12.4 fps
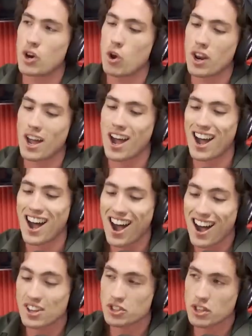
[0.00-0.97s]
are not
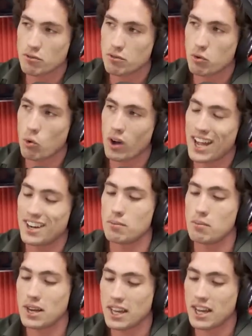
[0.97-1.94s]
asking for and
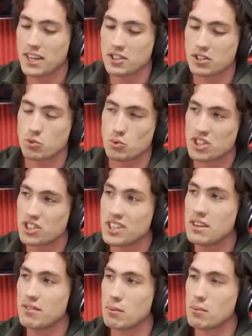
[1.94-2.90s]
in many cases
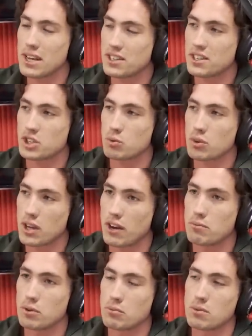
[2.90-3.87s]
receiving meetings with
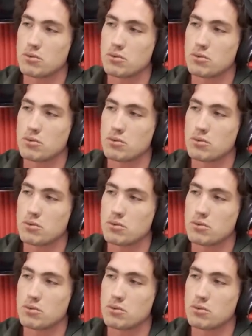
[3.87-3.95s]
government